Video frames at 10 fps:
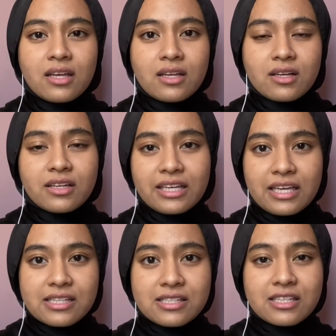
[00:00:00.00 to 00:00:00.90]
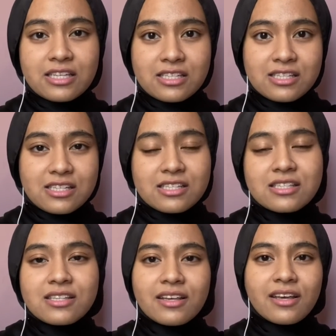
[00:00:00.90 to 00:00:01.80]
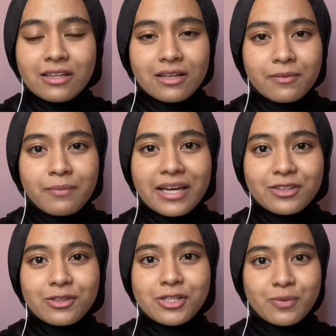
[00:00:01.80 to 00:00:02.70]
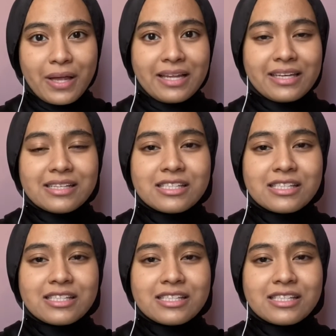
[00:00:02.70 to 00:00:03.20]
against diseases. Back to the swellings.